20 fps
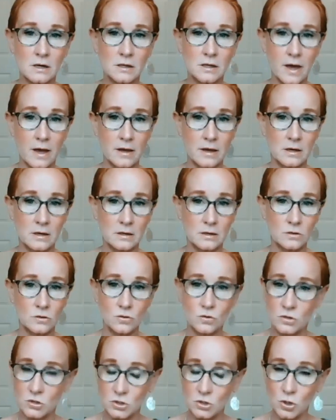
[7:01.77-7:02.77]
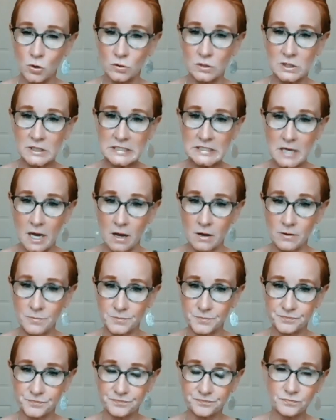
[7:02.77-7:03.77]
yet. You can totally
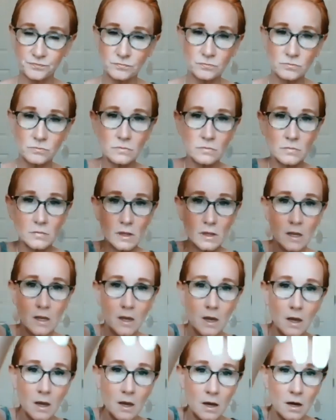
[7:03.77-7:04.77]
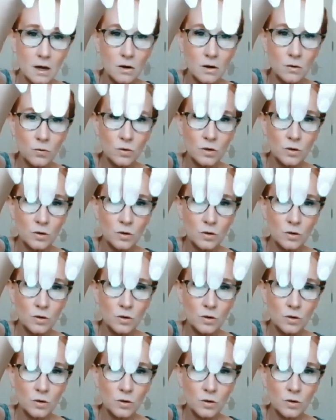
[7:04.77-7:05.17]
tell. I